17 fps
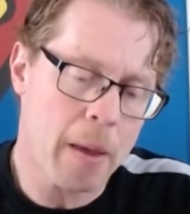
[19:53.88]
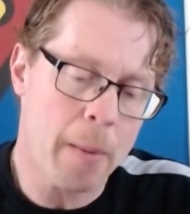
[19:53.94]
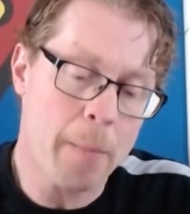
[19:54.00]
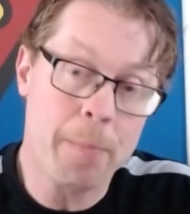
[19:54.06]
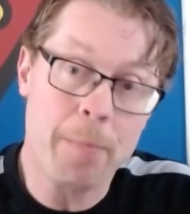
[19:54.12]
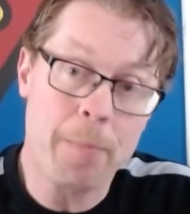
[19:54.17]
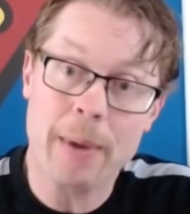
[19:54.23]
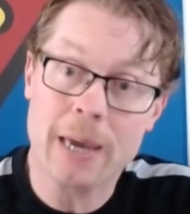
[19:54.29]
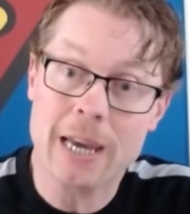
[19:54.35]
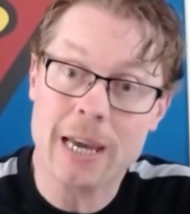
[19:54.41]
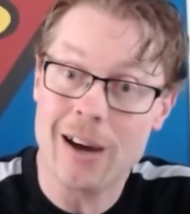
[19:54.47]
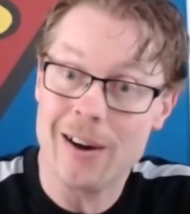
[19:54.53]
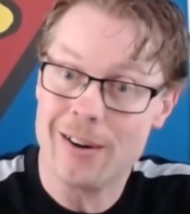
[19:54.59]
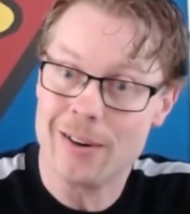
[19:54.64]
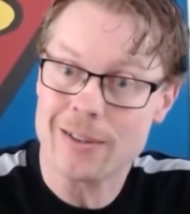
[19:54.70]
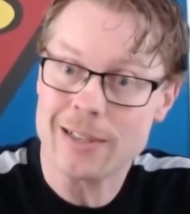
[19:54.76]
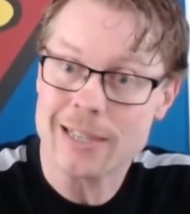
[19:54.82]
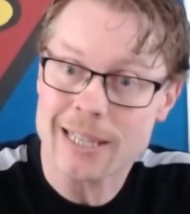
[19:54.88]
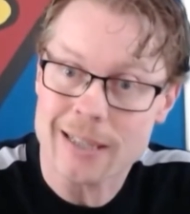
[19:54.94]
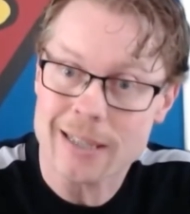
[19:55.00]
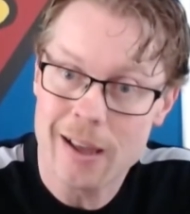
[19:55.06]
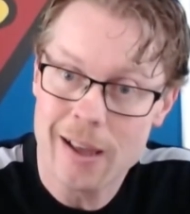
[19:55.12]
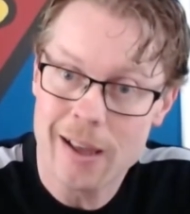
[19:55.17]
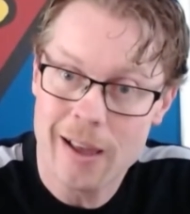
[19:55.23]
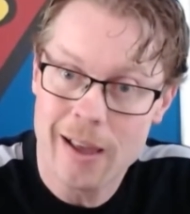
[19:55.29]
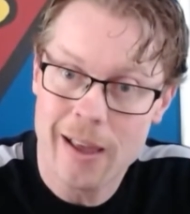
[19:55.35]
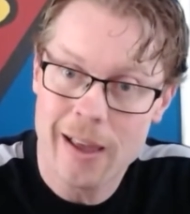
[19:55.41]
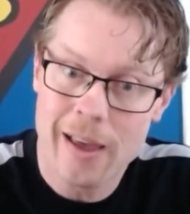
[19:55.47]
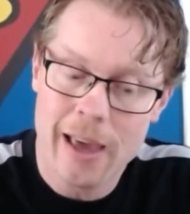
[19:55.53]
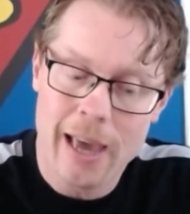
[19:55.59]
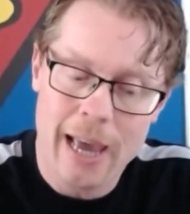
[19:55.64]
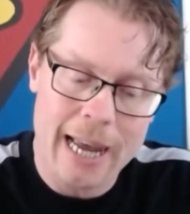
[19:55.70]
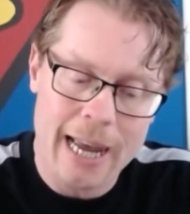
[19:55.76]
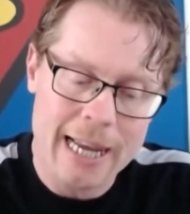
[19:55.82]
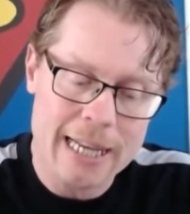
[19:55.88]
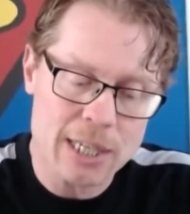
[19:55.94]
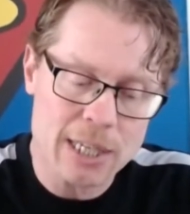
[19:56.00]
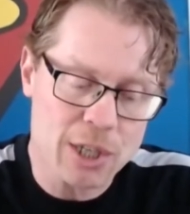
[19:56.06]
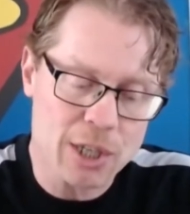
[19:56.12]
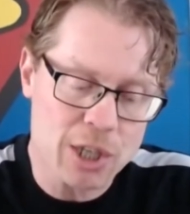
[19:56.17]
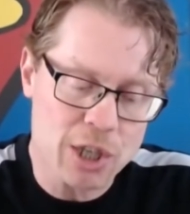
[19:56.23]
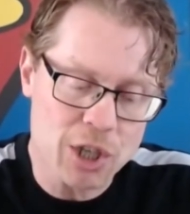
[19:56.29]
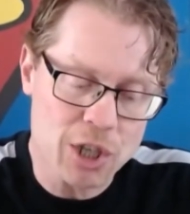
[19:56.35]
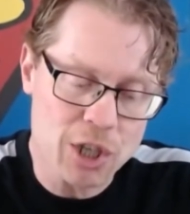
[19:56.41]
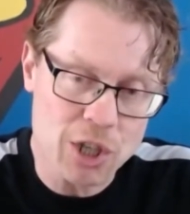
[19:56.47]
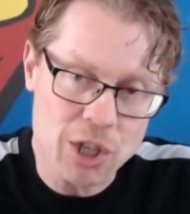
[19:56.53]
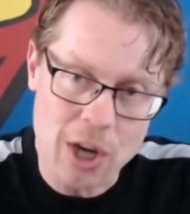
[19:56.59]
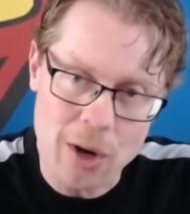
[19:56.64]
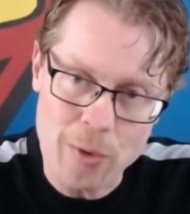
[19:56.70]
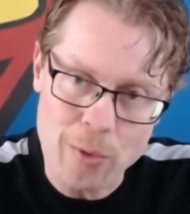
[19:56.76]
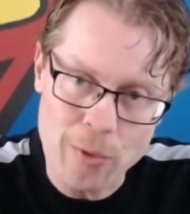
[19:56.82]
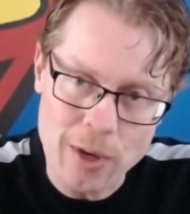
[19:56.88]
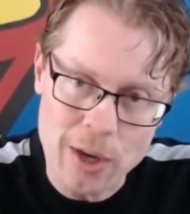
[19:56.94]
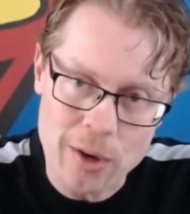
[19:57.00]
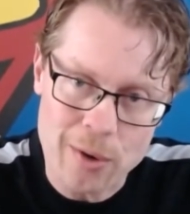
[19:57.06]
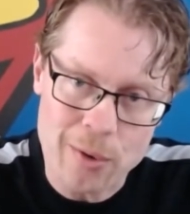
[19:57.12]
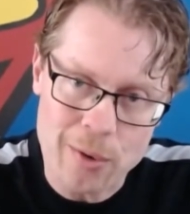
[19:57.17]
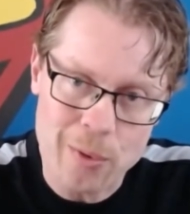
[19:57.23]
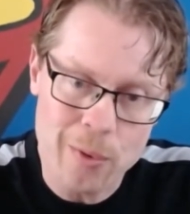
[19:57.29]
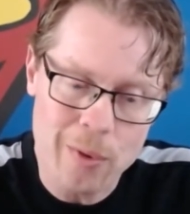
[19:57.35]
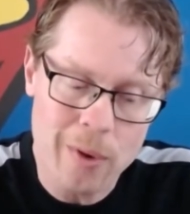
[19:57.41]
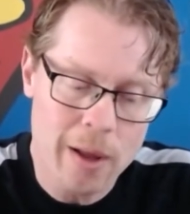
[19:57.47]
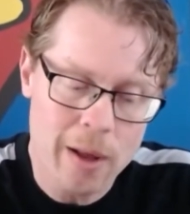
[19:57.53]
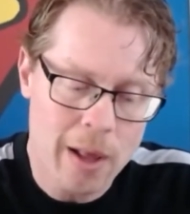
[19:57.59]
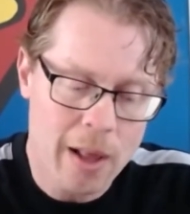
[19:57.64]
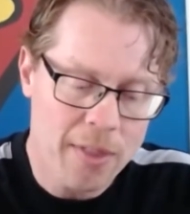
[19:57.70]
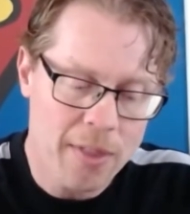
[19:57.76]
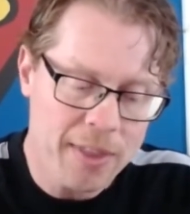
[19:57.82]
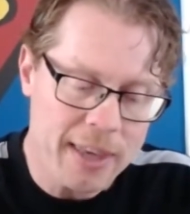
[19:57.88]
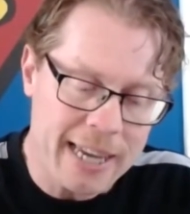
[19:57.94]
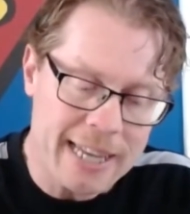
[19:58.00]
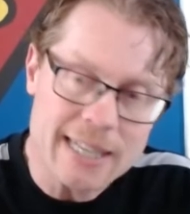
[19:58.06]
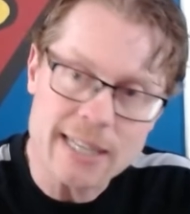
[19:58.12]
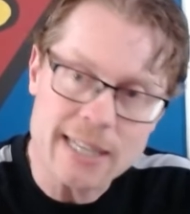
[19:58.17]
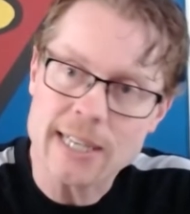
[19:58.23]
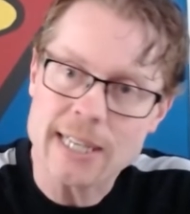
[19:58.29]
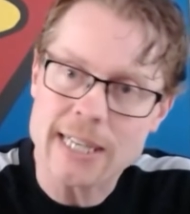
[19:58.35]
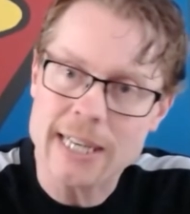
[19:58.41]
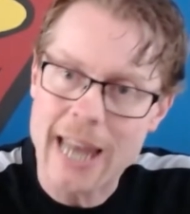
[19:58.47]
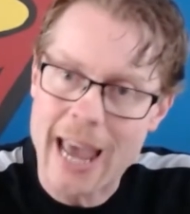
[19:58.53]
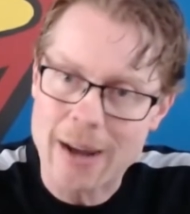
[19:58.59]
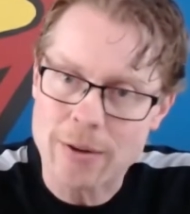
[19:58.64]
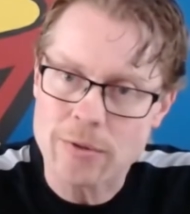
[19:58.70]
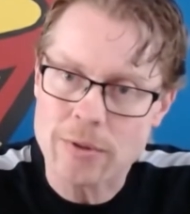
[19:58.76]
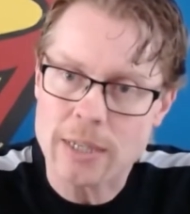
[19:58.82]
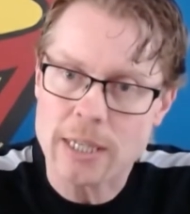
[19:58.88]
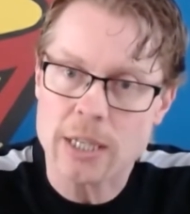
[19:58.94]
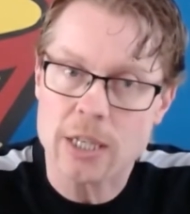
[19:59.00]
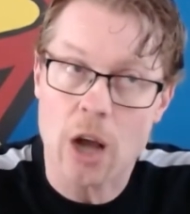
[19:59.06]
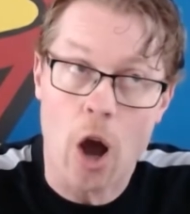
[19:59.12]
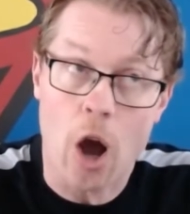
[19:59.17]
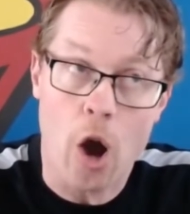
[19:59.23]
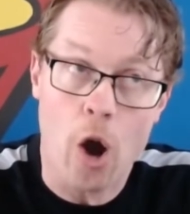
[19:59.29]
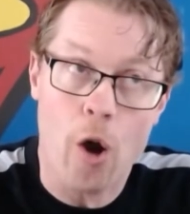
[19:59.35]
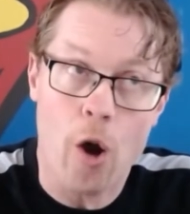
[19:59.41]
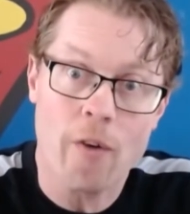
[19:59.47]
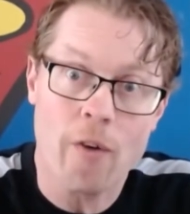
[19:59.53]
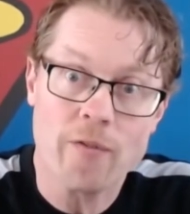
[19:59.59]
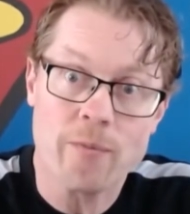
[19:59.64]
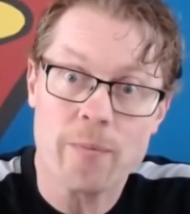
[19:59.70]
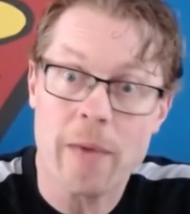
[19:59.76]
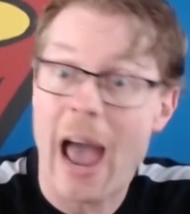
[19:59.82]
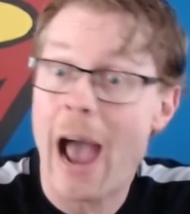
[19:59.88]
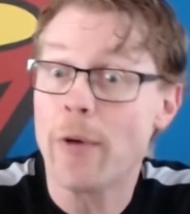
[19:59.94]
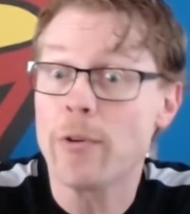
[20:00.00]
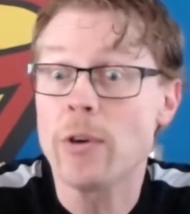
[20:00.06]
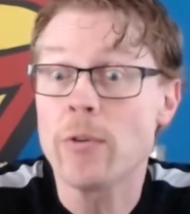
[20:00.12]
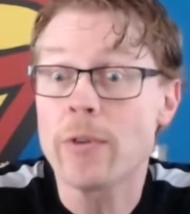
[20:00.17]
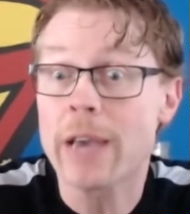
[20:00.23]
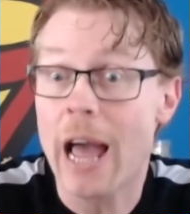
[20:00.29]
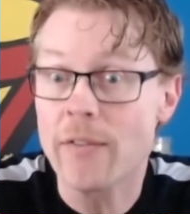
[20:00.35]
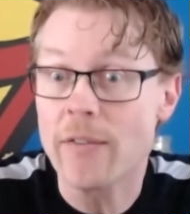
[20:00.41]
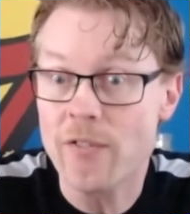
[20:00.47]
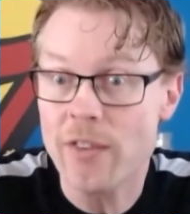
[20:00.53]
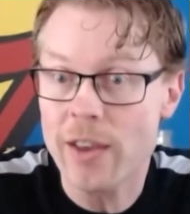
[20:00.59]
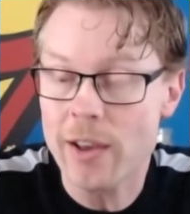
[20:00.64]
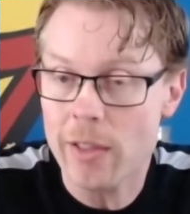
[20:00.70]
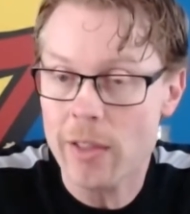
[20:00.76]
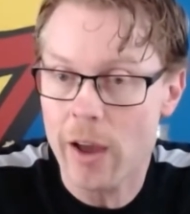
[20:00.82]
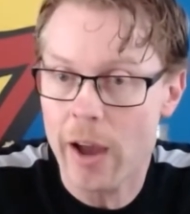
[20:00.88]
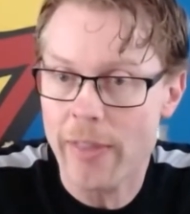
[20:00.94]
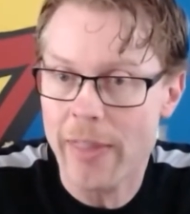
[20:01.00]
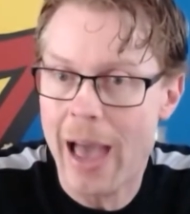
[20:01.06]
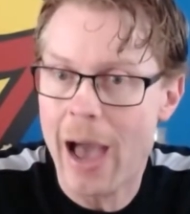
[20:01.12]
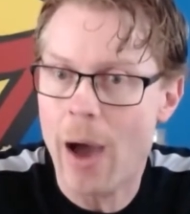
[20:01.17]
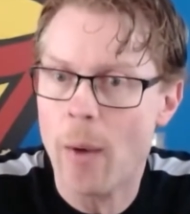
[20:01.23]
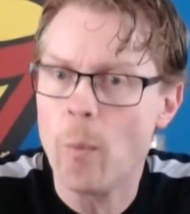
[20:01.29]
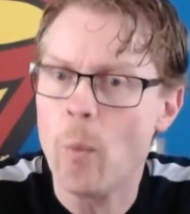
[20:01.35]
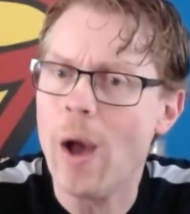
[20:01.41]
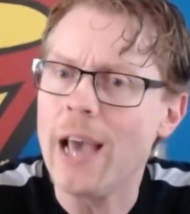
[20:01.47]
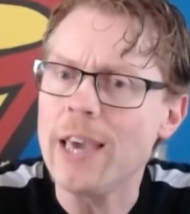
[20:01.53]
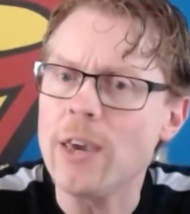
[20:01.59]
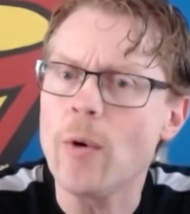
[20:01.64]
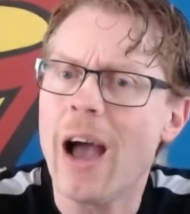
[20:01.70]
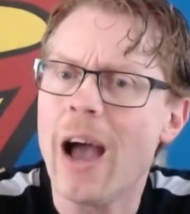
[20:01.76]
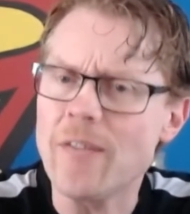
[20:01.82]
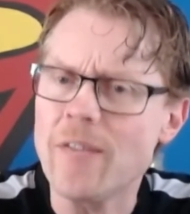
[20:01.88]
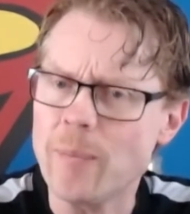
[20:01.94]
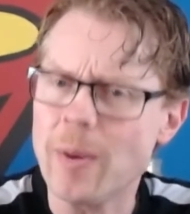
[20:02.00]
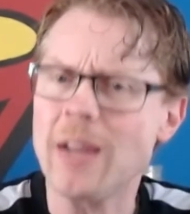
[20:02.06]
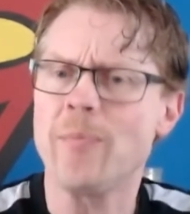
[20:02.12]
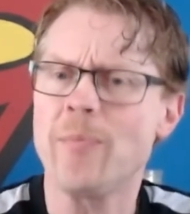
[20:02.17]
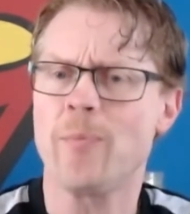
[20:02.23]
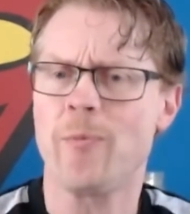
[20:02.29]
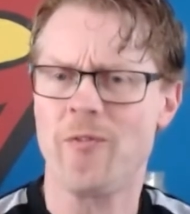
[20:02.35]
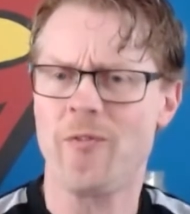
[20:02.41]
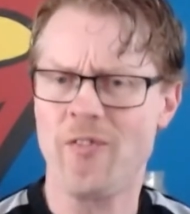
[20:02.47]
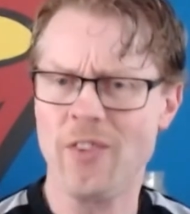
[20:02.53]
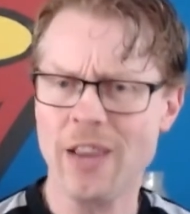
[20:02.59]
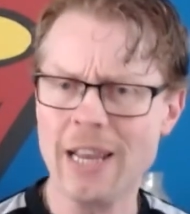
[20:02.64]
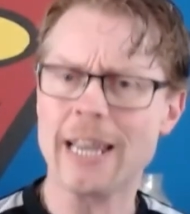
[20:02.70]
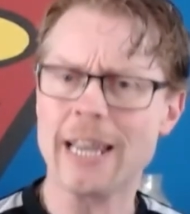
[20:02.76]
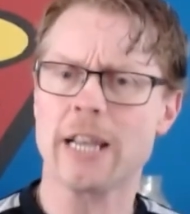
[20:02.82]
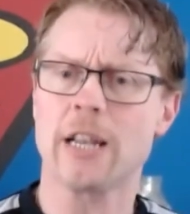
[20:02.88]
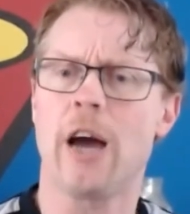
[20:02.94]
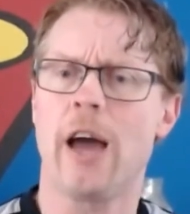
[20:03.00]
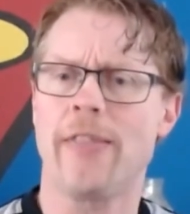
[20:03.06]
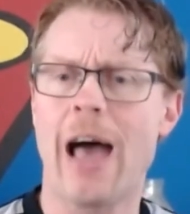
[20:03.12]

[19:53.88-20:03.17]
Because it's to show you the ins and outs of how you can feel like that and where you have been feeling like that